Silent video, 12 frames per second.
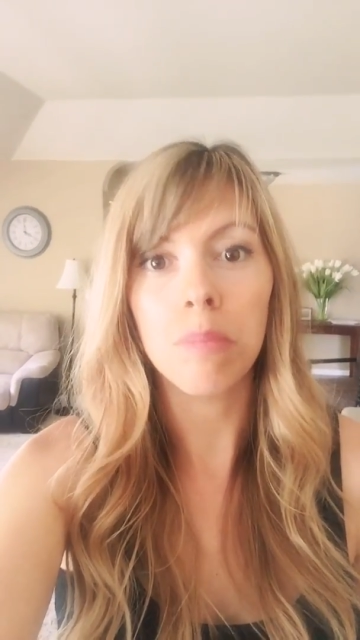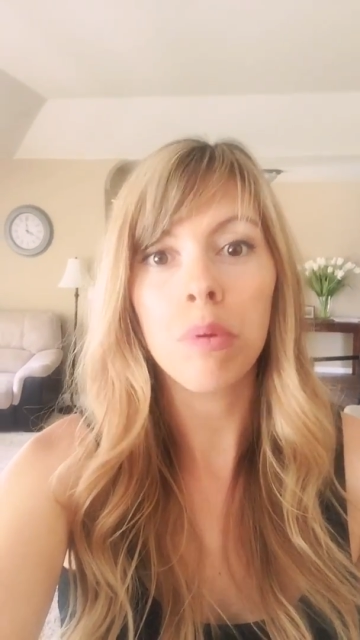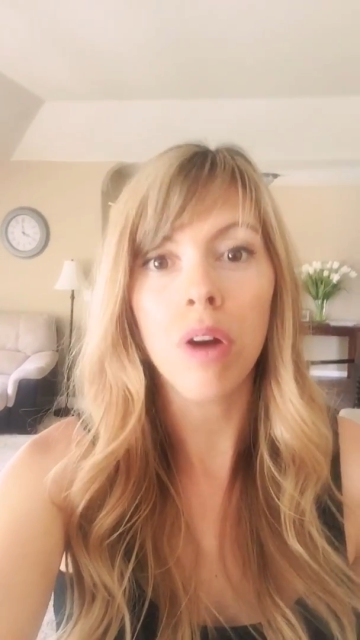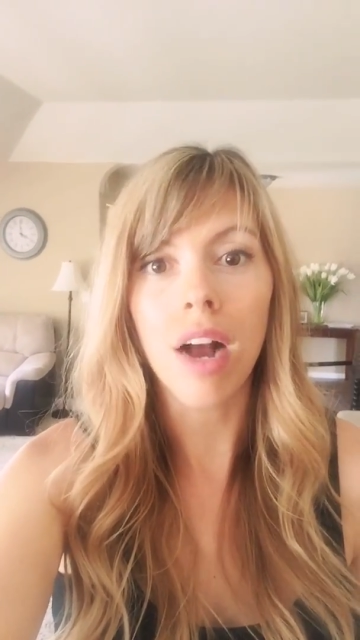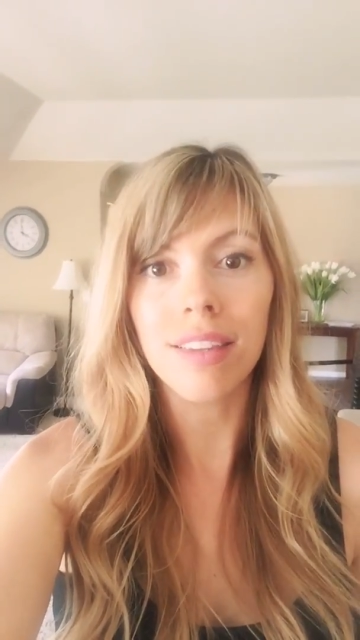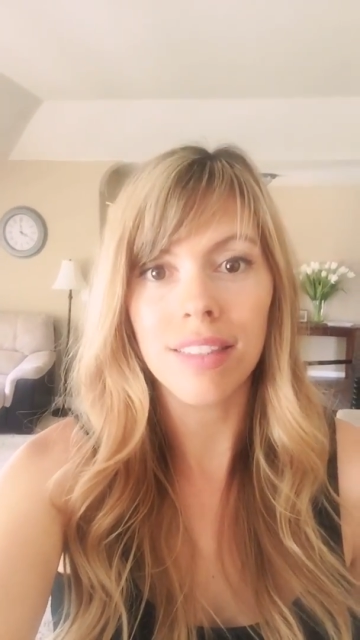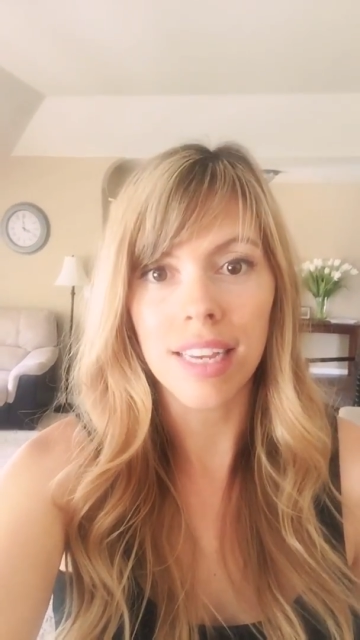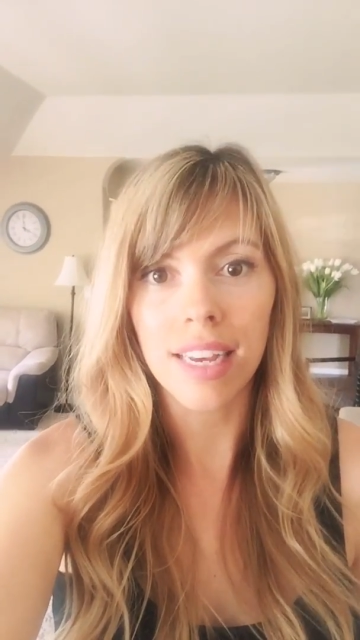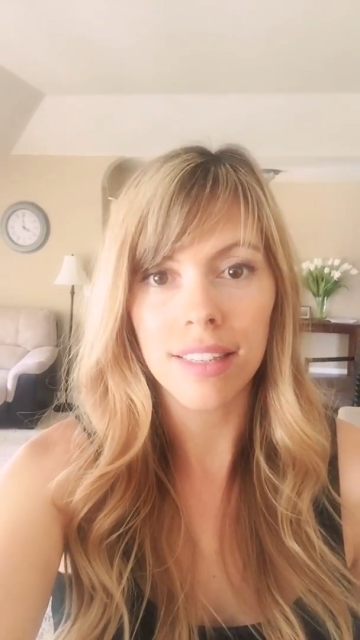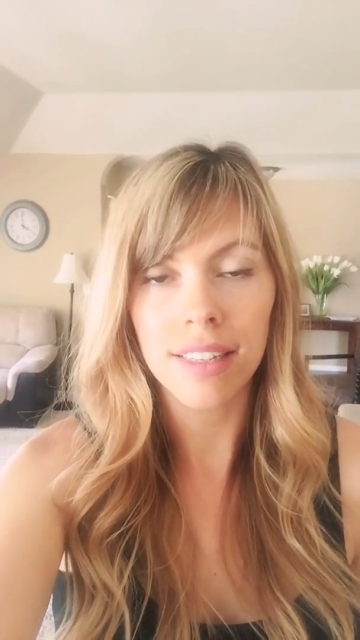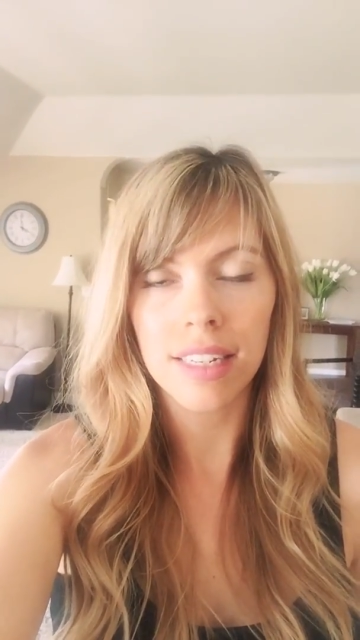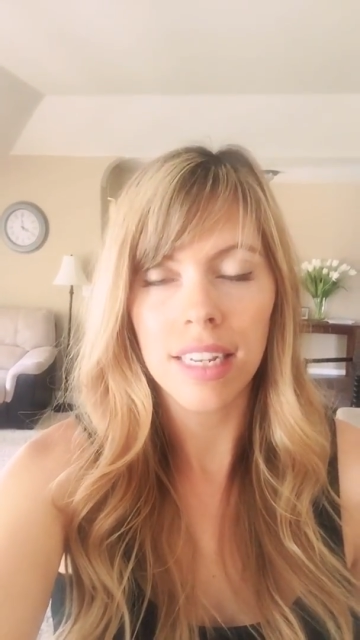
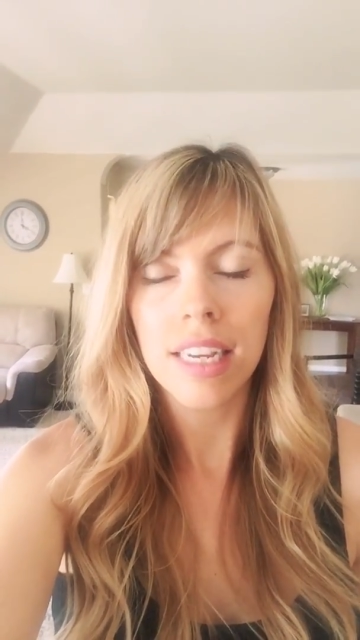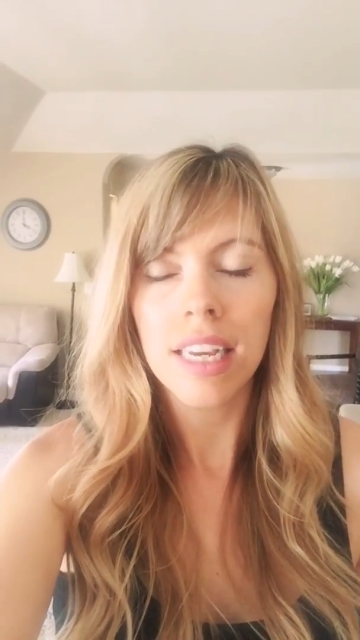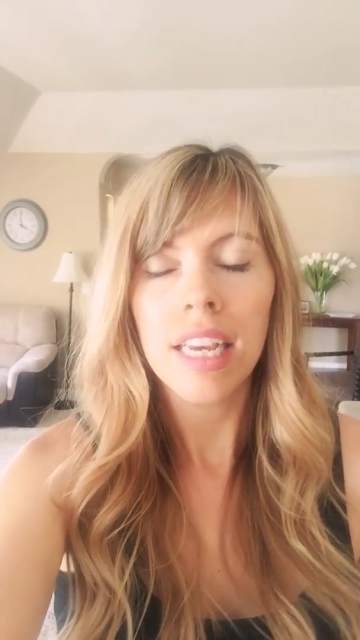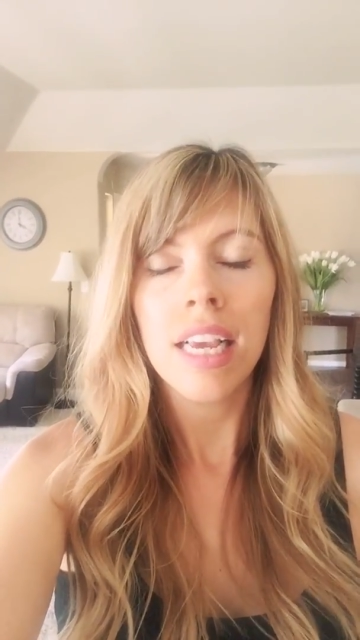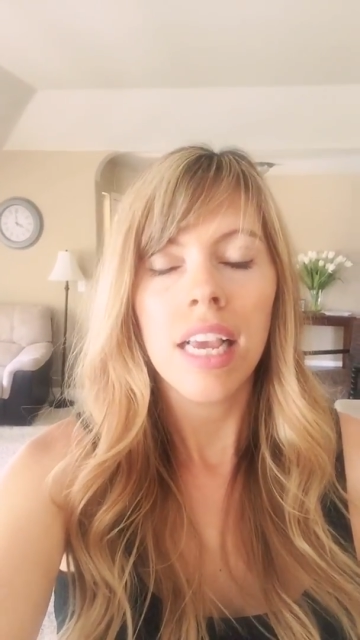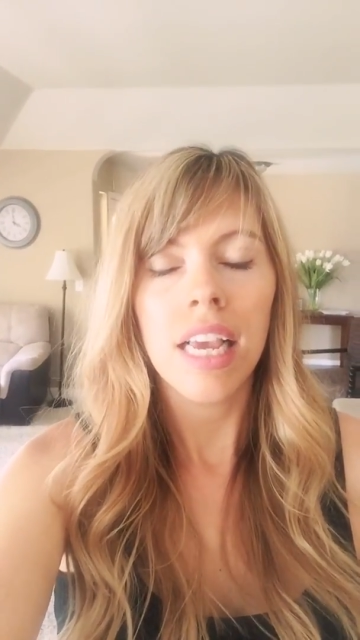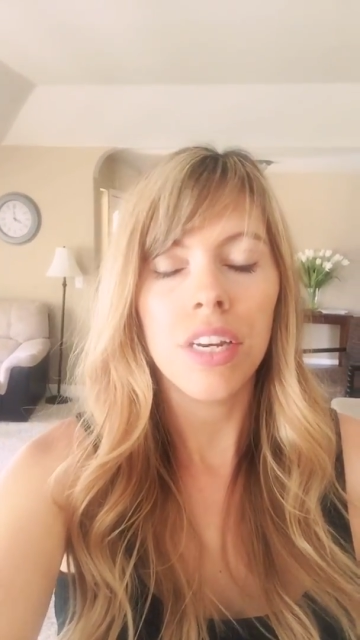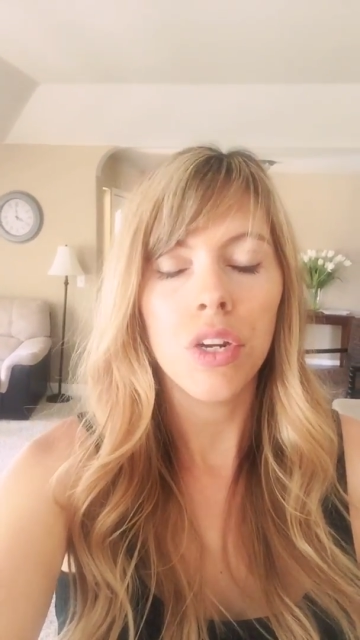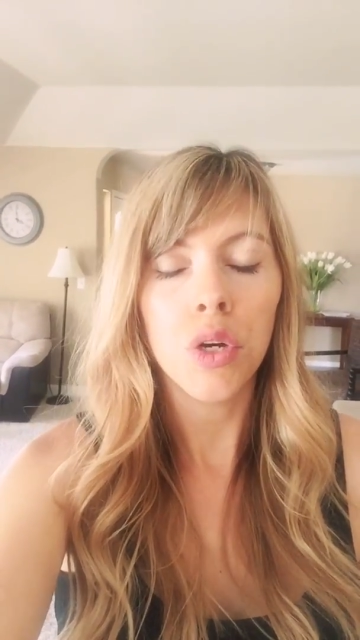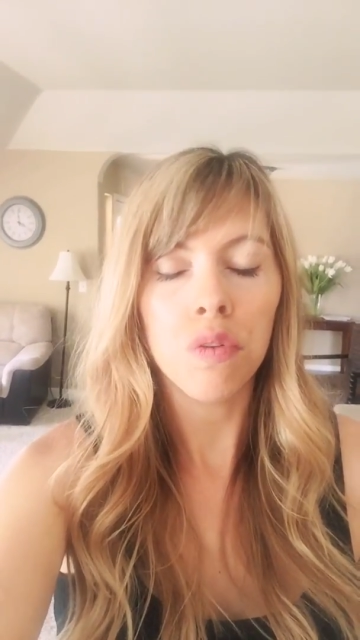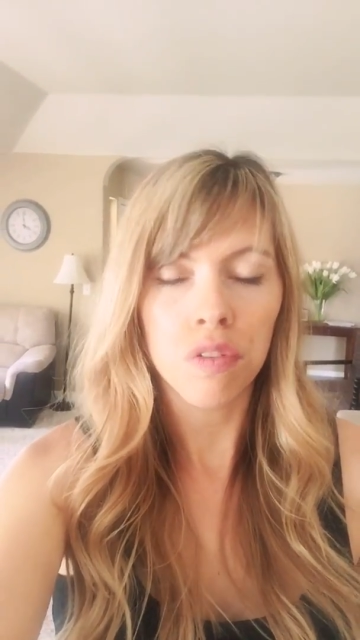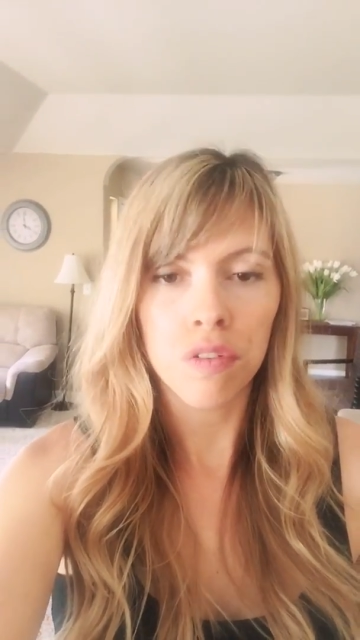processed and
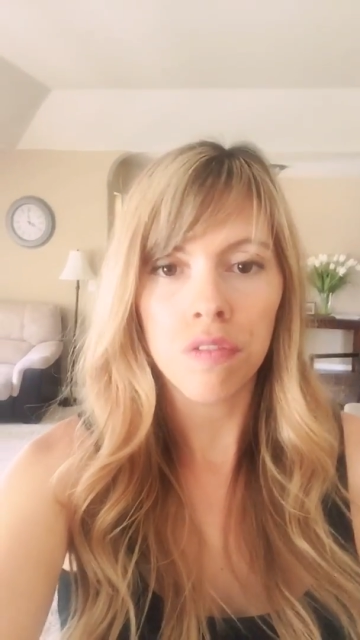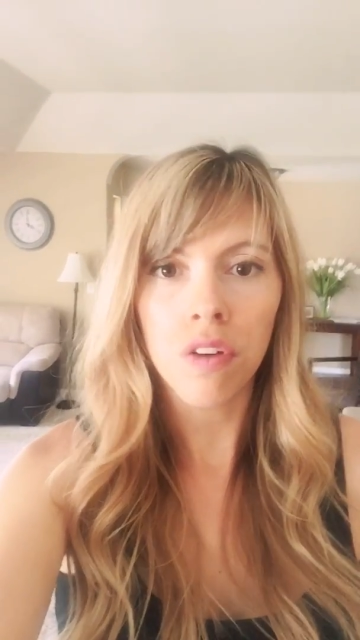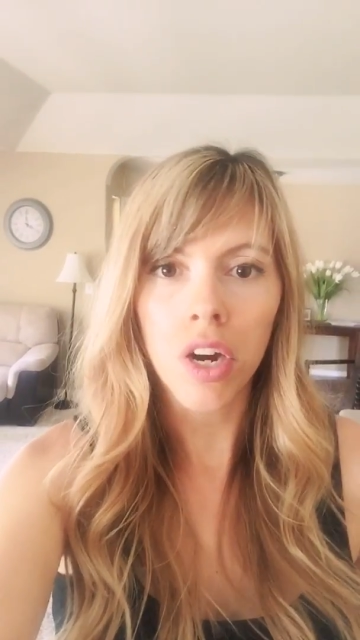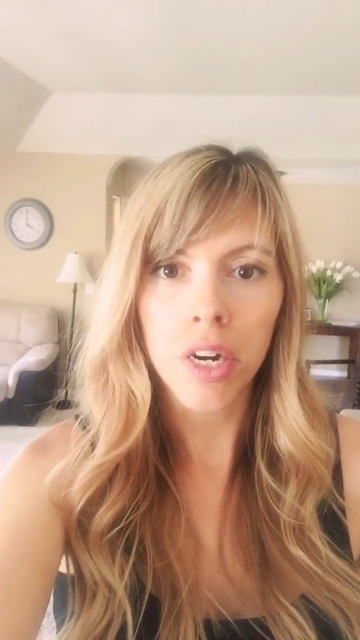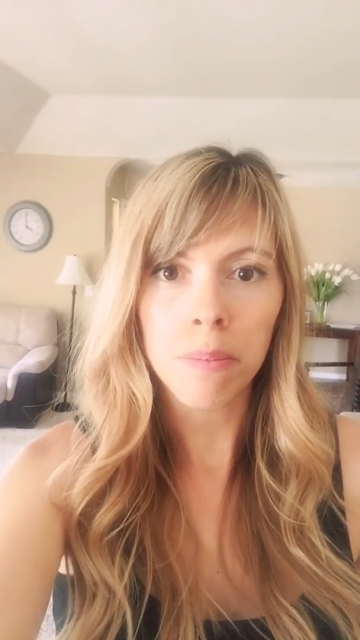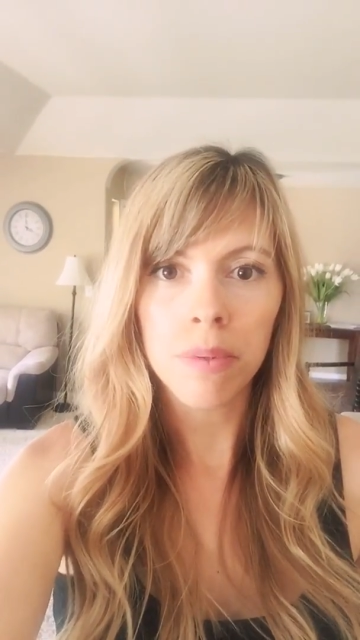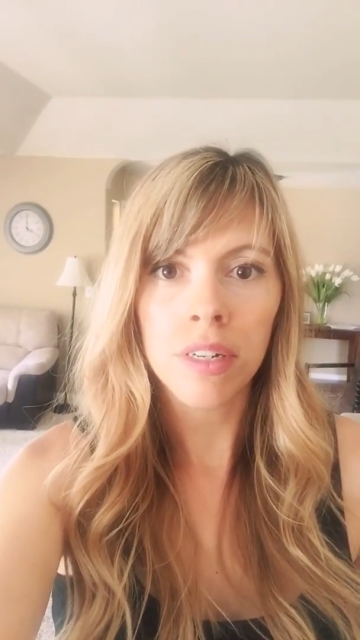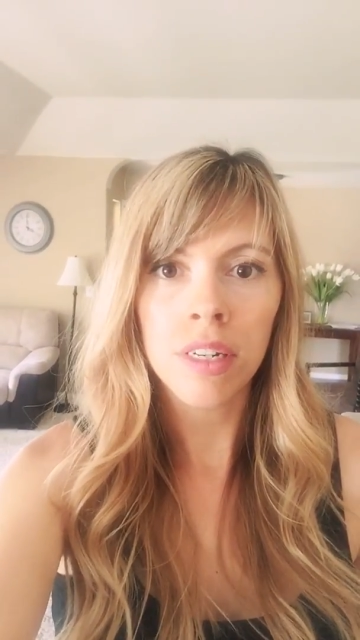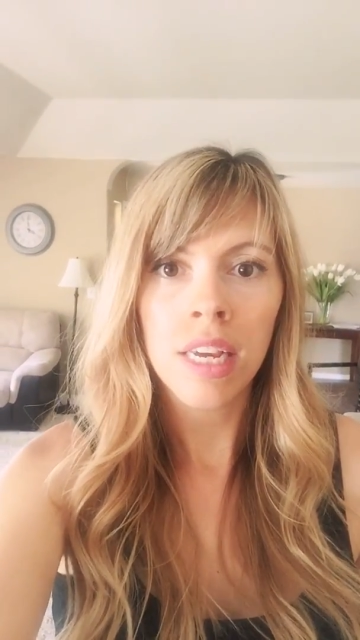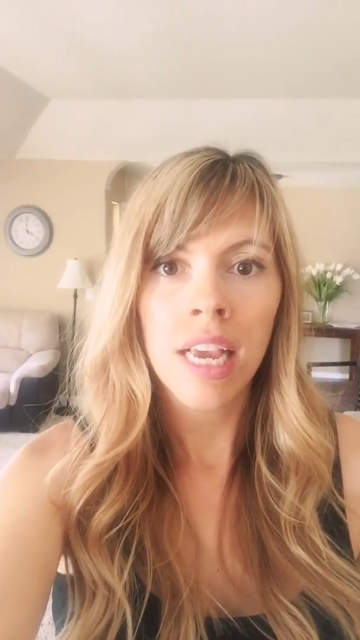over-farmed.